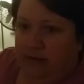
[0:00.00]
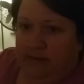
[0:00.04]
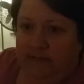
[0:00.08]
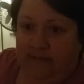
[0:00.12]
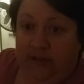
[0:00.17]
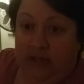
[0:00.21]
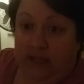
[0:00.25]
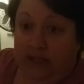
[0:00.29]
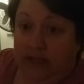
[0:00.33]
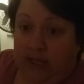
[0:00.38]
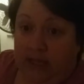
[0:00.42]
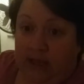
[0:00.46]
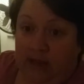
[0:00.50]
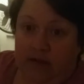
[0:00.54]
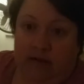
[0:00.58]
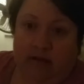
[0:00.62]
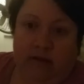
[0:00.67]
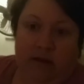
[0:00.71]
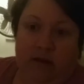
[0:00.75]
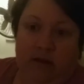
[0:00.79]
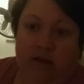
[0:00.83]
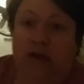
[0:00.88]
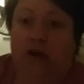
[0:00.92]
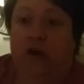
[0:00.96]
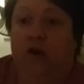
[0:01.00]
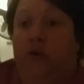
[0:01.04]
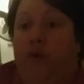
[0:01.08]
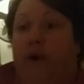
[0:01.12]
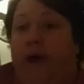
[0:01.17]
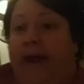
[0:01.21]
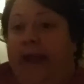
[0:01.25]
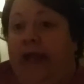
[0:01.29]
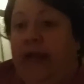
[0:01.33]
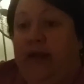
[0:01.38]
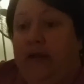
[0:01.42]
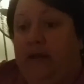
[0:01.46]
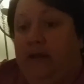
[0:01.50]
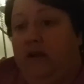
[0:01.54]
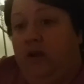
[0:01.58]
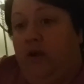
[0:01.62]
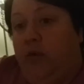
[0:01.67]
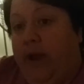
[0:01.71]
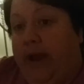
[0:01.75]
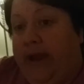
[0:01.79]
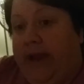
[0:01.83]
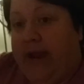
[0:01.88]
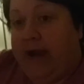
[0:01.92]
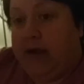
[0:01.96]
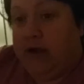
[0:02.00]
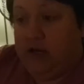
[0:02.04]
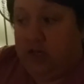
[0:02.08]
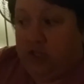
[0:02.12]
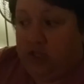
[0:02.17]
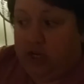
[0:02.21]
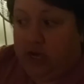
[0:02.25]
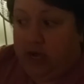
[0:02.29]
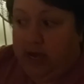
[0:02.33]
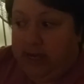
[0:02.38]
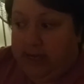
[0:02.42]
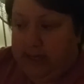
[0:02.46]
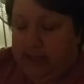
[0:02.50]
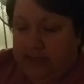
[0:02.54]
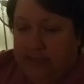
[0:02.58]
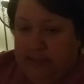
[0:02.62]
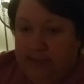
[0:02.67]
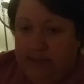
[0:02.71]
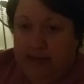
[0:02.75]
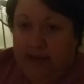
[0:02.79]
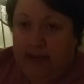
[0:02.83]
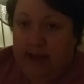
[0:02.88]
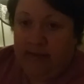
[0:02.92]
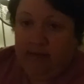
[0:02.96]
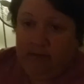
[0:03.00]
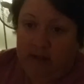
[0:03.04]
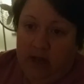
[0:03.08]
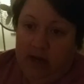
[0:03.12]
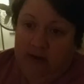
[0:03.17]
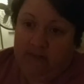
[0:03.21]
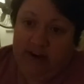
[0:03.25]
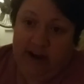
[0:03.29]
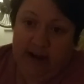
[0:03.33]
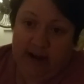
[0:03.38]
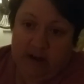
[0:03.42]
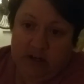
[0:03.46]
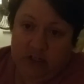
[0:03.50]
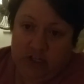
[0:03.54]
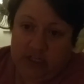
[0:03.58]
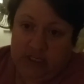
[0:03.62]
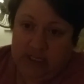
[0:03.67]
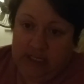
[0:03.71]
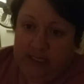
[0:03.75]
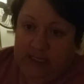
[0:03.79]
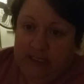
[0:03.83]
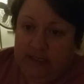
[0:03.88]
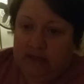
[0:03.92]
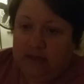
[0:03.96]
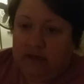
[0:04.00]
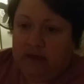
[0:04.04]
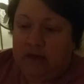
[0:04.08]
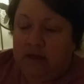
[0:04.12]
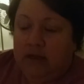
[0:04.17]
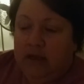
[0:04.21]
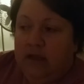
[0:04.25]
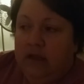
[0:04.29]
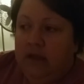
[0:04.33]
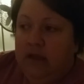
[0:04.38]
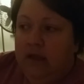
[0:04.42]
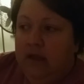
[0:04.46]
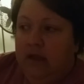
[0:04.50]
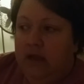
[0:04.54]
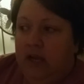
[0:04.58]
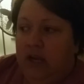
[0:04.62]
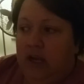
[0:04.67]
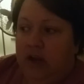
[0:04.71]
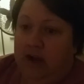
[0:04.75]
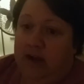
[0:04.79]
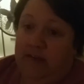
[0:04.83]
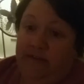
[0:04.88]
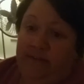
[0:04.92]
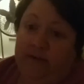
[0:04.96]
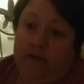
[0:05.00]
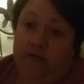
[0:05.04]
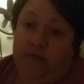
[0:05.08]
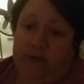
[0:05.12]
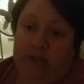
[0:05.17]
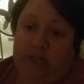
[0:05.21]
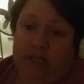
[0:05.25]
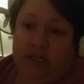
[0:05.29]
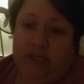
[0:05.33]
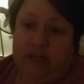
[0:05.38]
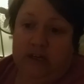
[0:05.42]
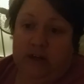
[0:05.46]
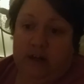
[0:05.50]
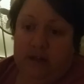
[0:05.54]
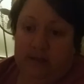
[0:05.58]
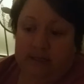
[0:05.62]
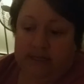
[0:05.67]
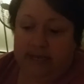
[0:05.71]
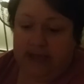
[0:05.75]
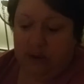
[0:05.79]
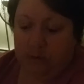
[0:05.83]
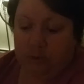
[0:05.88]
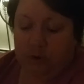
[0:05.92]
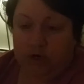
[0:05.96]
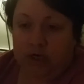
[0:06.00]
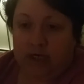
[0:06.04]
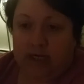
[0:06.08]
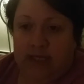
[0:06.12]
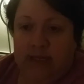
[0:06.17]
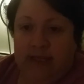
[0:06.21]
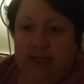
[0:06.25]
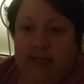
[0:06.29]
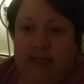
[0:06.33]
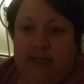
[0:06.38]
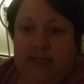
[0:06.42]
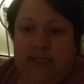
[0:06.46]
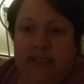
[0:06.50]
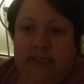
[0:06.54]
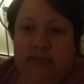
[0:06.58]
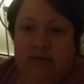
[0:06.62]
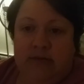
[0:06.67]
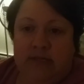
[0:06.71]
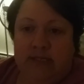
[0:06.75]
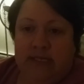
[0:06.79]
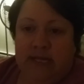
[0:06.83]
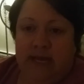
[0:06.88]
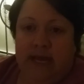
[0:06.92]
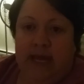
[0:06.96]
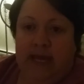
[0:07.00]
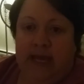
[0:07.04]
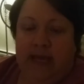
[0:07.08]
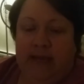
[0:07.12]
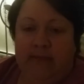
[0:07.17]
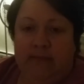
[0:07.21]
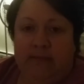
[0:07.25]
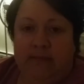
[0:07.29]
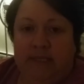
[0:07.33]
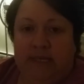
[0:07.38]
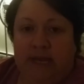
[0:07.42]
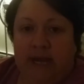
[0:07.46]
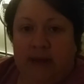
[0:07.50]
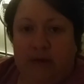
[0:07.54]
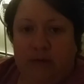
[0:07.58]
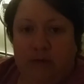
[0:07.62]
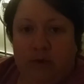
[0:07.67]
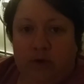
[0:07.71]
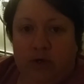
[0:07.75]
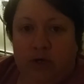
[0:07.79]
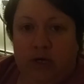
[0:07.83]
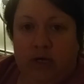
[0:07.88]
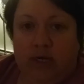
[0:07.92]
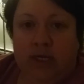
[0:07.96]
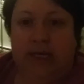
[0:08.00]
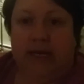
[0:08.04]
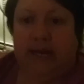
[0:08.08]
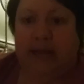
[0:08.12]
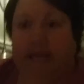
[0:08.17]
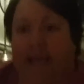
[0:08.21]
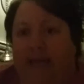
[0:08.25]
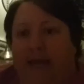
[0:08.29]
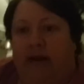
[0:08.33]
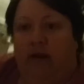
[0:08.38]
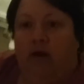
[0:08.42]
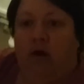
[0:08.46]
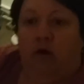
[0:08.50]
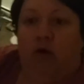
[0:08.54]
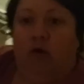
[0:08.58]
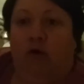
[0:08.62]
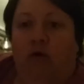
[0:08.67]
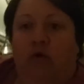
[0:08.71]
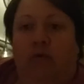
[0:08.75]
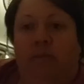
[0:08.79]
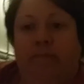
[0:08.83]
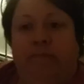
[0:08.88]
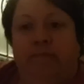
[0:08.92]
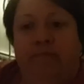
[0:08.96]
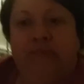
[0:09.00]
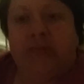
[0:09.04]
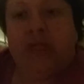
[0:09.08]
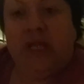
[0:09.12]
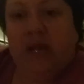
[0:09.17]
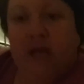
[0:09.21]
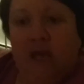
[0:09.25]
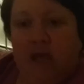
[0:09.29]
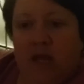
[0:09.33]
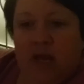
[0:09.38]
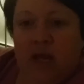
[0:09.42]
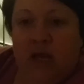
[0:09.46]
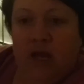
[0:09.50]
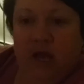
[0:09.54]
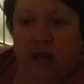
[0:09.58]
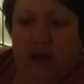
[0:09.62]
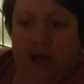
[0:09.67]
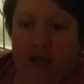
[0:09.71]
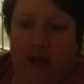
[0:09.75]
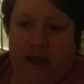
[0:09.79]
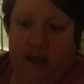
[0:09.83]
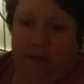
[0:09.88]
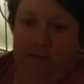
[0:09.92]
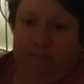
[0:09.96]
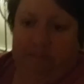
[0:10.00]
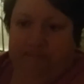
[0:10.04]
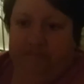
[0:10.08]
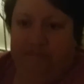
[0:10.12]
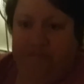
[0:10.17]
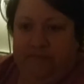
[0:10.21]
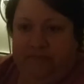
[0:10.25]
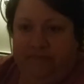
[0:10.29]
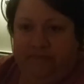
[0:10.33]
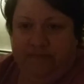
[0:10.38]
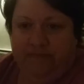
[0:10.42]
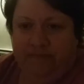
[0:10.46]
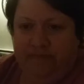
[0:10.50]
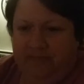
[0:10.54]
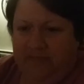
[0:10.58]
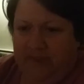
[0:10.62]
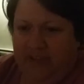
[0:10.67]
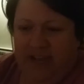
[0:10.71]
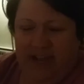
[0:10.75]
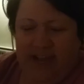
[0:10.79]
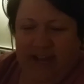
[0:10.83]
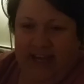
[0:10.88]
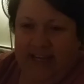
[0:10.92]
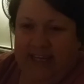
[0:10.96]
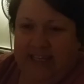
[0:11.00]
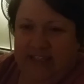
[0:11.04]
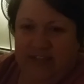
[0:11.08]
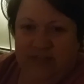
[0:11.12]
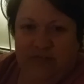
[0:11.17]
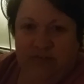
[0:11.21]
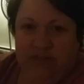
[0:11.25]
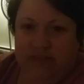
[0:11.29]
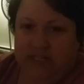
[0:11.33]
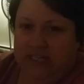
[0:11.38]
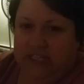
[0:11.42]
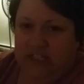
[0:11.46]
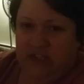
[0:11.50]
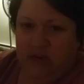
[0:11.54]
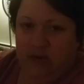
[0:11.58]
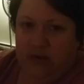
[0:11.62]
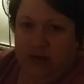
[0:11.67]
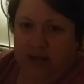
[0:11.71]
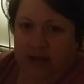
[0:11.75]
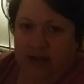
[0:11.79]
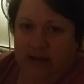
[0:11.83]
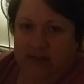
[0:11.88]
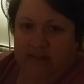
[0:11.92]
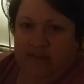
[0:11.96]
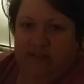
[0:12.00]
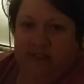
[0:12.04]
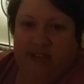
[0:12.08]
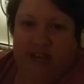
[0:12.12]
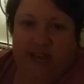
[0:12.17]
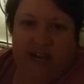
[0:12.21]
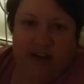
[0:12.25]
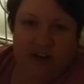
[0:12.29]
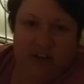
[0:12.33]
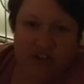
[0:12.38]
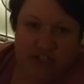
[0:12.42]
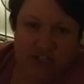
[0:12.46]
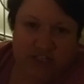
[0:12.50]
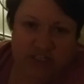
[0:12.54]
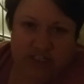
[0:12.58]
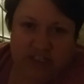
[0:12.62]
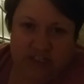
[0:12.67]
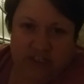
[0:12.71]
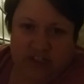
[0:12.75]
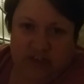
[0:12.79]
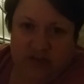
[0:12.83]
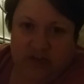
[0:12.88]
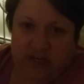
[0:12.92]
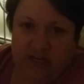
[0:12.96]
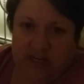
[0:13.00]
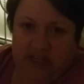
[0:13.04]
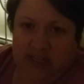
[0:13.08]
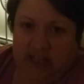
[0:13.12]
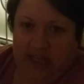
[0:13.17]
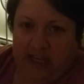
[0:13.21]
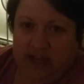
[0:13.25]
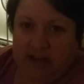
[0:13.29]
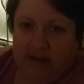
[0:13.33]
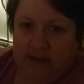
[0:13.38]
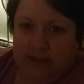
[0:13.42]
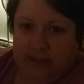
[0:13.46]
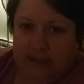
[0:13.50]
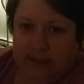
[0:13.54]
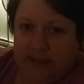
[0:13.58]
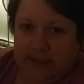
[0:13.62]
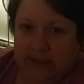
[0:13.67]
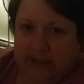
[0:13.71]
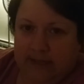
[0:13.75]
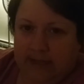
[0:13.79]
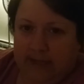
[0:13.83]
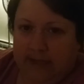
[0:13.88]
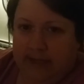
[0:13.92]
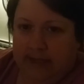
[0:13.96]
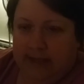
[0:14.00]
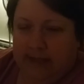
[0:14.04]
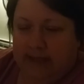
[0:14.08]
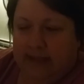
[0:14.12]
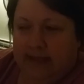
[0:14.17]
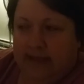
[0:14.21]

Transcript: feeling quite energized and I have a lot of energy and I feel really good all day at work, and then as soon as I'm done work and I get home, um, I really don't have the energy to do anything else. Like